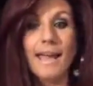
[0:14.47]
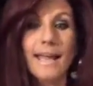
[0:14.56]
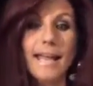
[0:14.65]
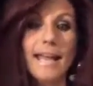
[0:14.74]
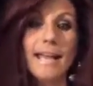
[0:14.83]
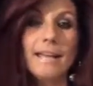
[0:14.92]

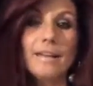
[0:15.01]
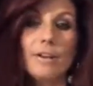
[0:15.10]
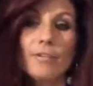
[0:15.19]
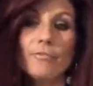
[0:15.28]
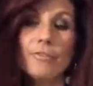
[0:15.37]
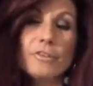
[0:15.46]
And
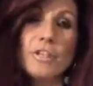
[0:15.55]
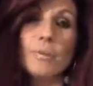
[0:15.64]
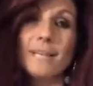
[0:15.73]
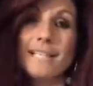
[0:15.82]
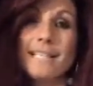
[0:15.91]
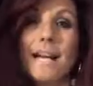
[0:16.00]
first I
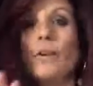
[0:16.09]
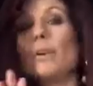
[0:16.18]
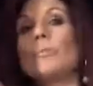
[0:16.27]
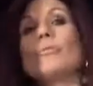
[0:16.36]
want to tell you,